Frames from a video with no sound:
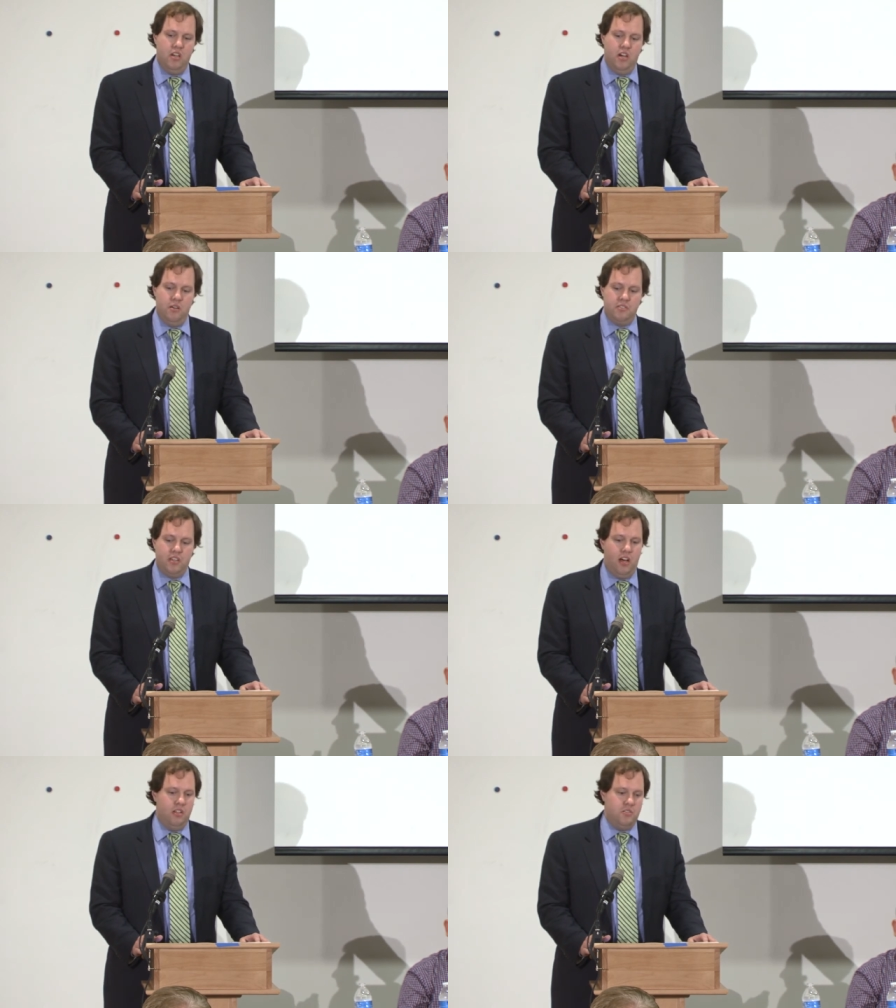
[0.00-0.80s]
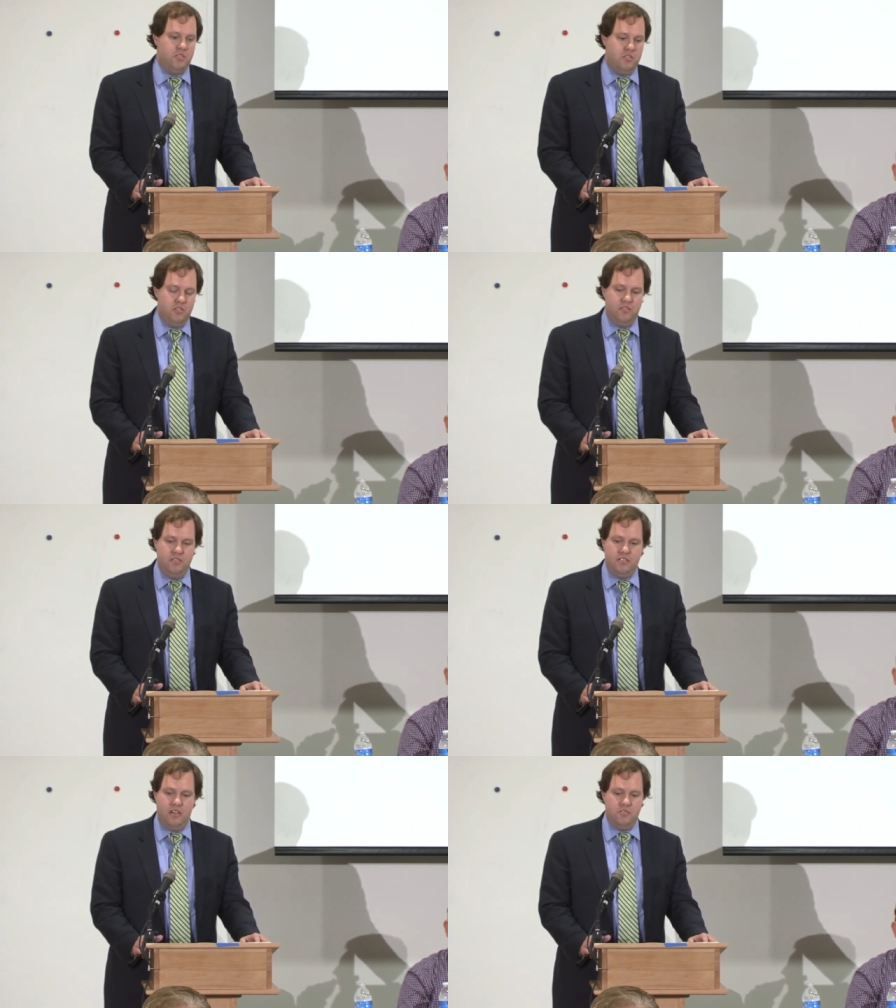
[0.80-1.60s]
I was a college
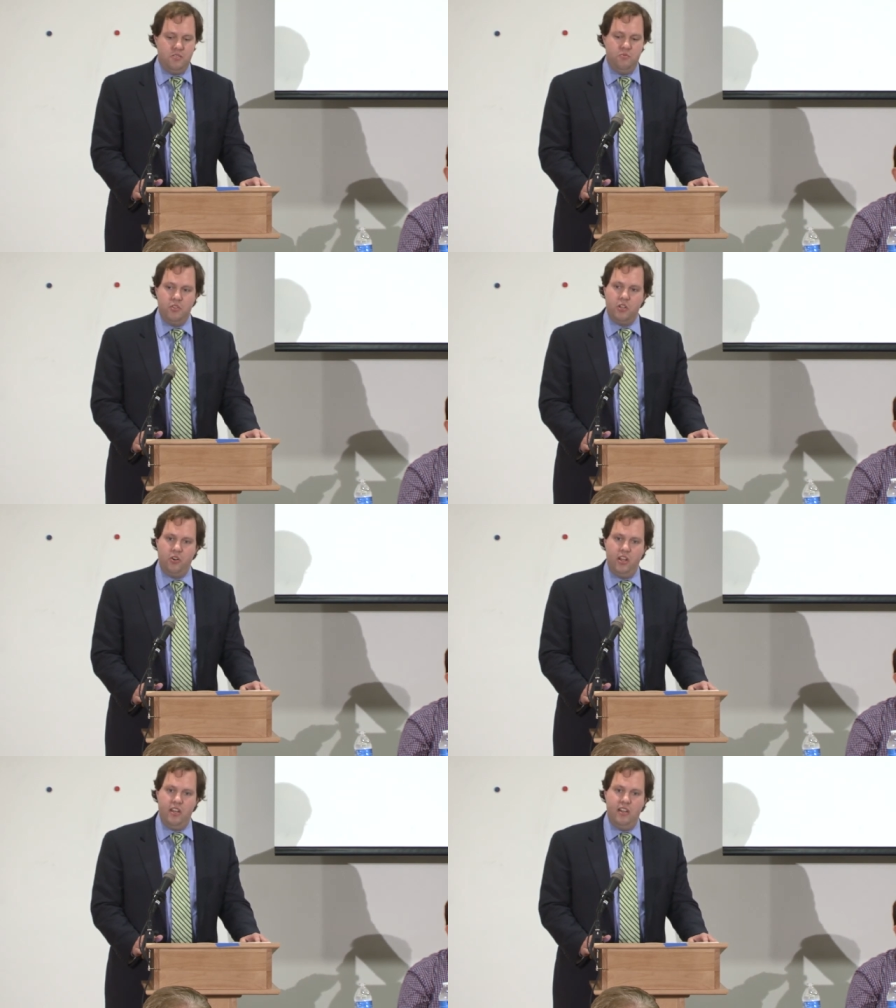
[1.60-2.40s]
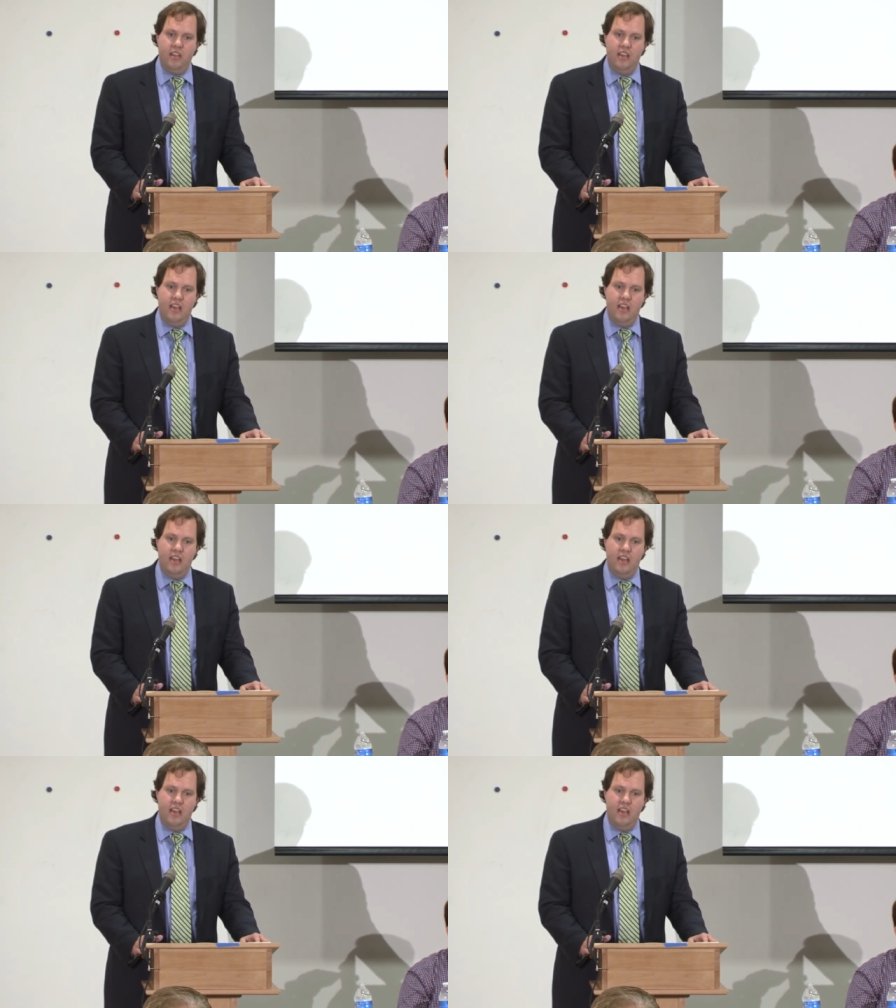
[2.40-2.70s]
student. I was doing really great.